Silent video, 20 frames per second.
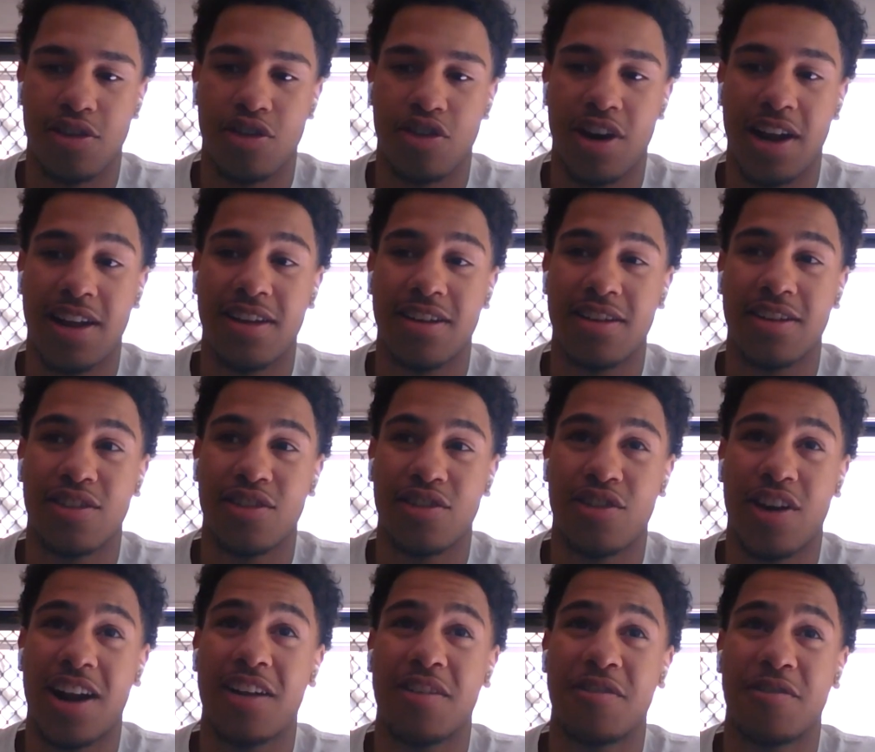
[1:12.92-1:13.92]
The Greek
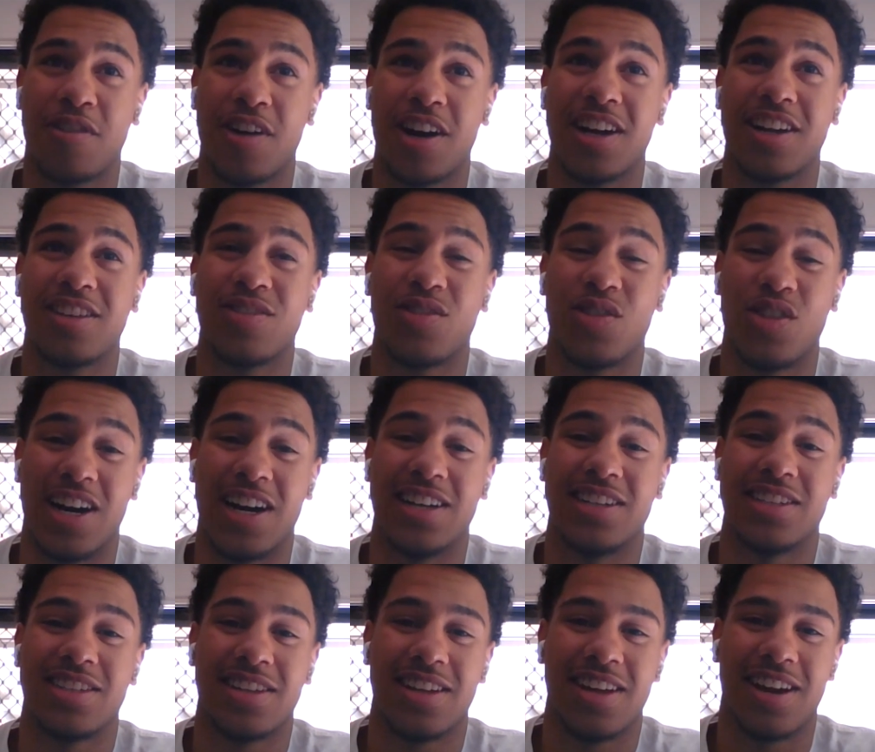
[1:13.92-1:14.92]
freak
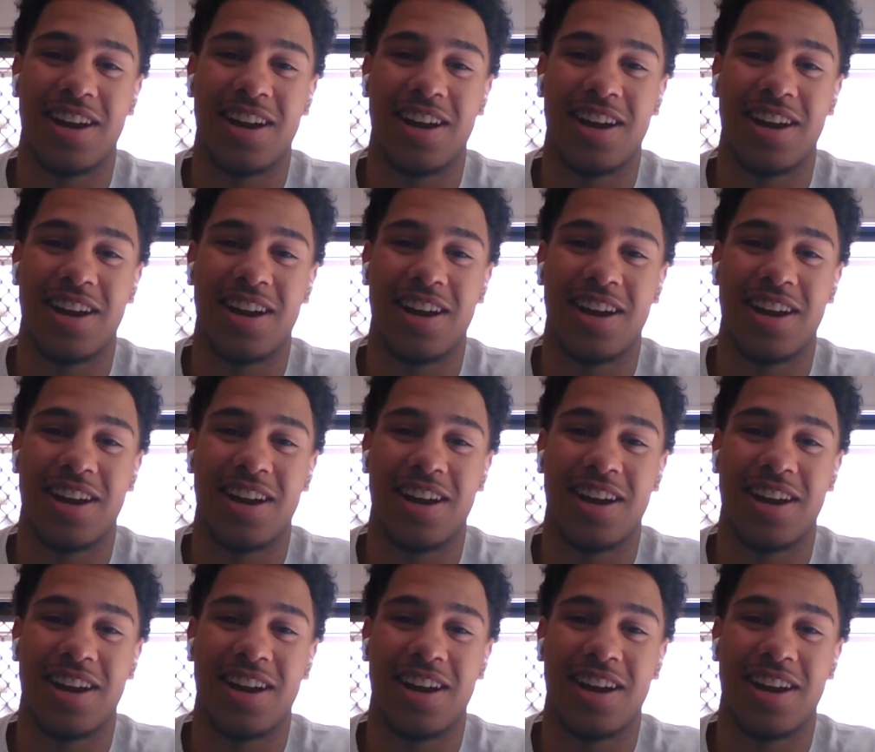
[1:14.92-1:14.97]
threes.